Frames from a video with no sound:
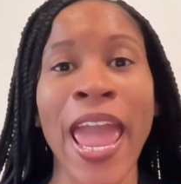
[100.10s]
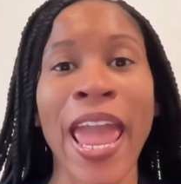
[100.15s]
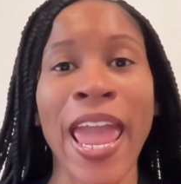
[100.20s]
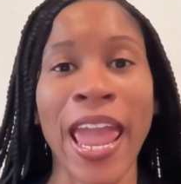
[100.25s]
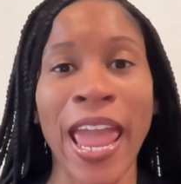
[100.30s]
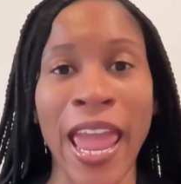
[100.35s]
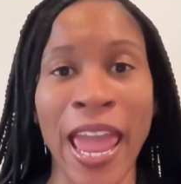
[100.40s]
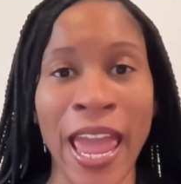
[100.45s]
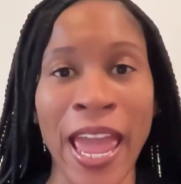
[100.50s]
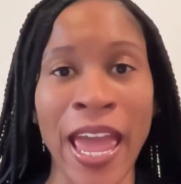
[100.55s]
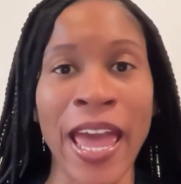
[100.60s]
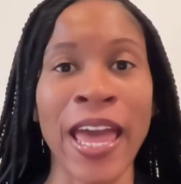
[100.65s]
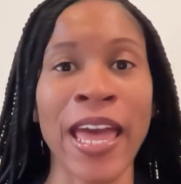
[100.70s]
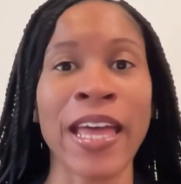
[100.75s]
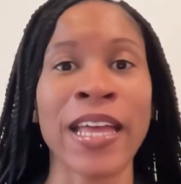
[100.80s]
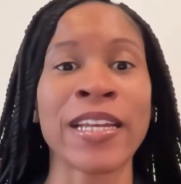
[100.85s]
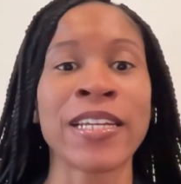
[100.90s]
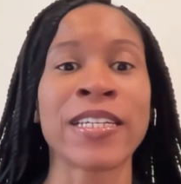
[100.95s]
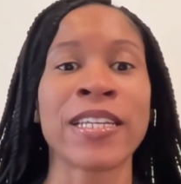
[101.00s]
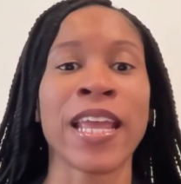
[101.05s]

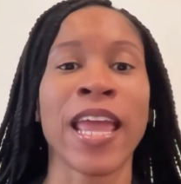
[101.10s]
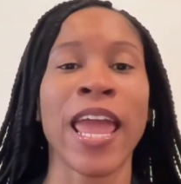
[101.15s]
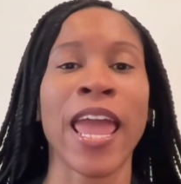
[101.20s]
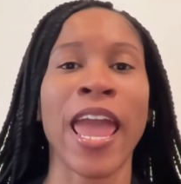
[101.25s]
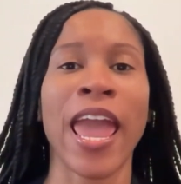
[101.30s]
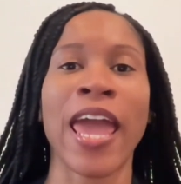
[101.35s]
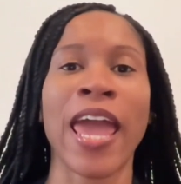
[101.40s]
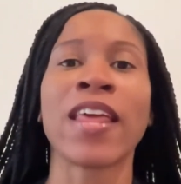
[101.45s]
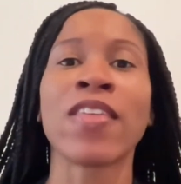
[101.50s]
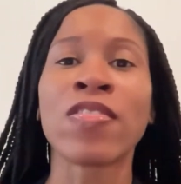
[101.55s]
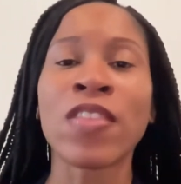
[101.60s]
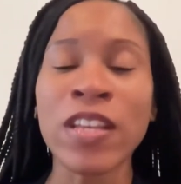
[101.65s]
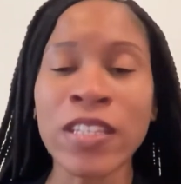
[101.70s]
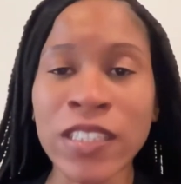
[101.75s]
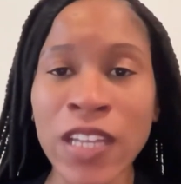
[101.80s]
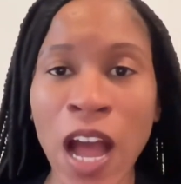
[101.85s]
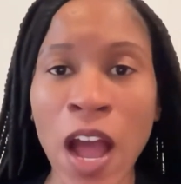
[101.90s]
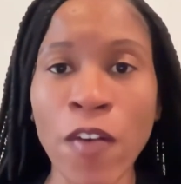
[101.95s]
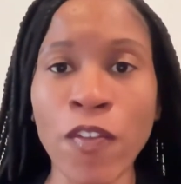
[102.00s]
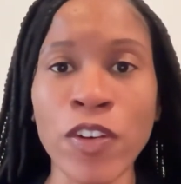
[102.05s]
And in this
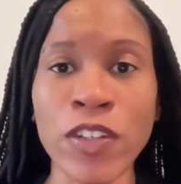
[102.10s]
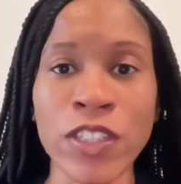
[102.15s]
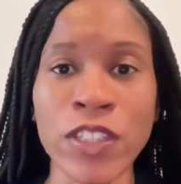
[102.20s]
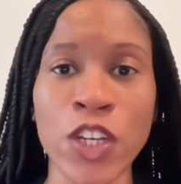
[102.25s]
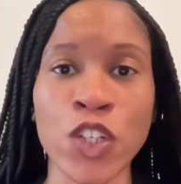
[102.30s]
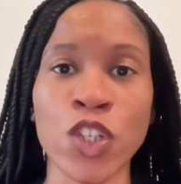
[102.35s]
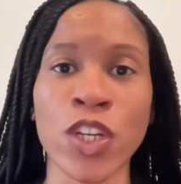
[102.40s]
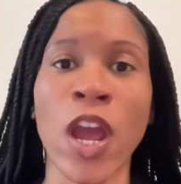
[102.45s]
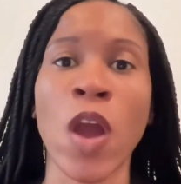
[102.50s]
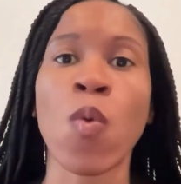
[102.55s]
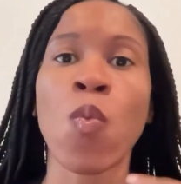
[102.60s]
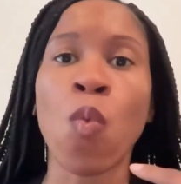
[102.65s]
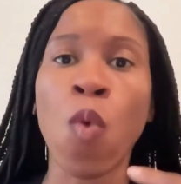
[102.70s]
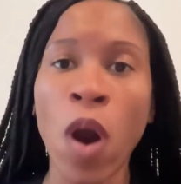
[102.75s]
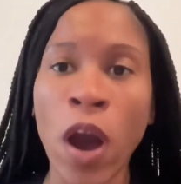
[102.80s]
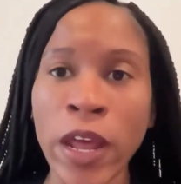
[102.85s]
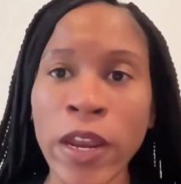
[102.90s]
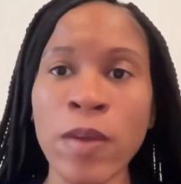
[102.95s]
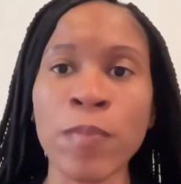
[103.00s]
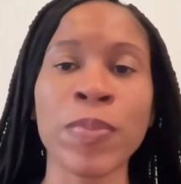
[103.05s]
conversation, I
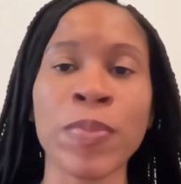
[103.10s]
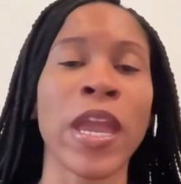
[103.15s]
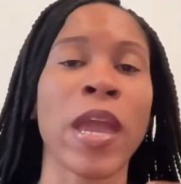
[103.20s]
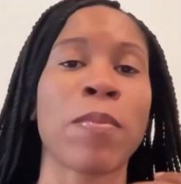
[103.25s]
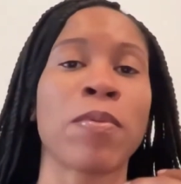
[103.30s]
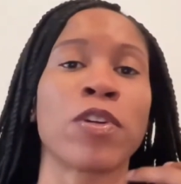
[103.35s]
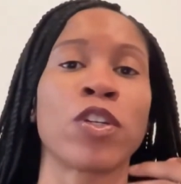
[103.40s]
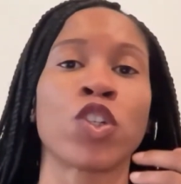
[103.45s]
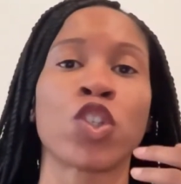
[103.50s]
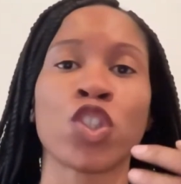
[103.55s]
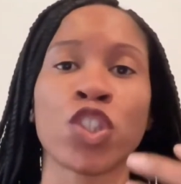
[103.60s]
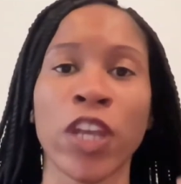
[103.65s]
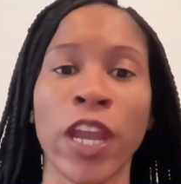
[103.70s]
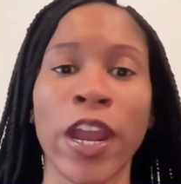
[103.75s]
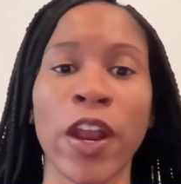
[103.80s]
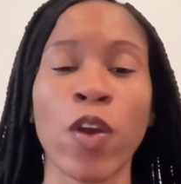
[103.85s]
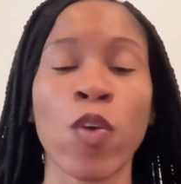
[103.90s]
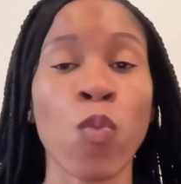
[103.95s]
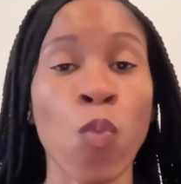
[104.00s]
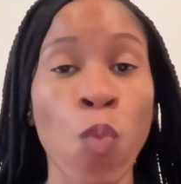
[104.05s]
want to be able to
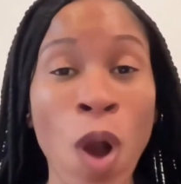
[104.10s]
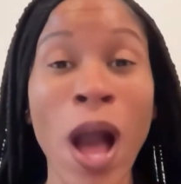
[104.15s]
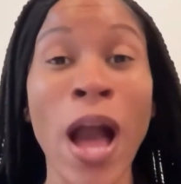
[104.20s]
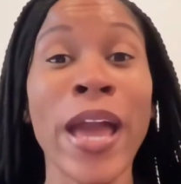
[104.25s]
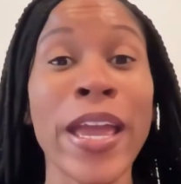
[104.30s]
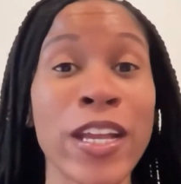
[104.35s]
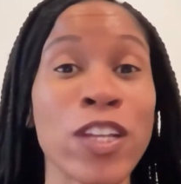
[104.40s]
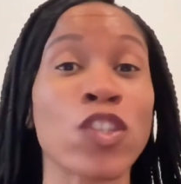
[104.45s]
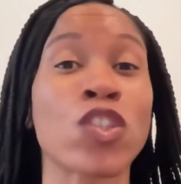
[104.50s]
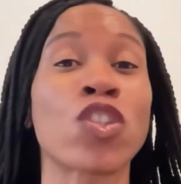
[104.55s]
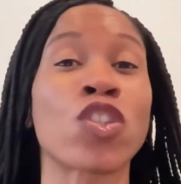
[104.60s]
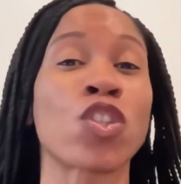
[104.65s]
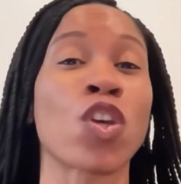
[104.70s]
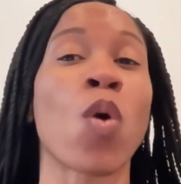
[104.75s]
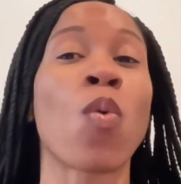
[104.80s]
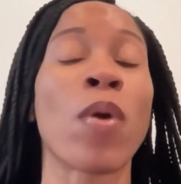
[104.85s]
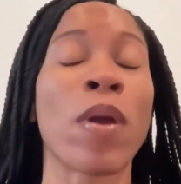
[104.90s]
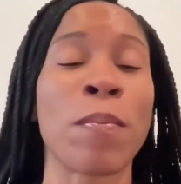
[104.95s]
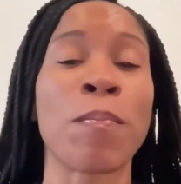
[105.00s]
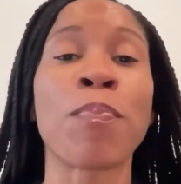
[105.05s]
share why it's so
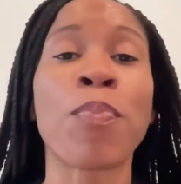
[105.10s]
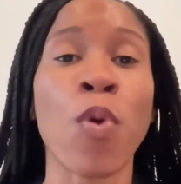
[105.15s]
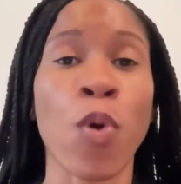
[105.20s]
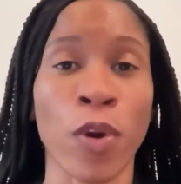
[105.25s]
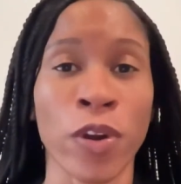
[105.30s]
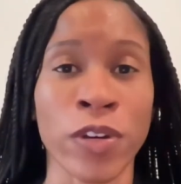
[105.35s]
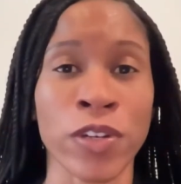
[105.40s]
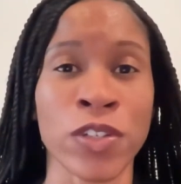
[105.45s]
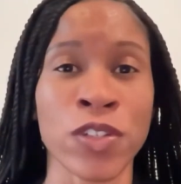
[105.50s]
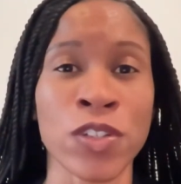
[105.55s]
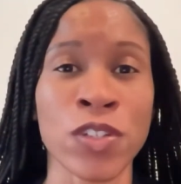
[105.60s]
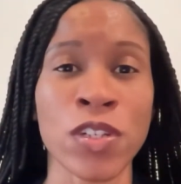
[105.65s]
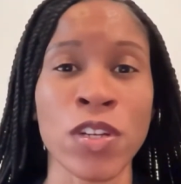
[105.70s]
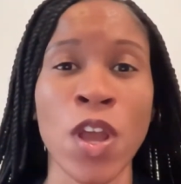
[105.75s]
important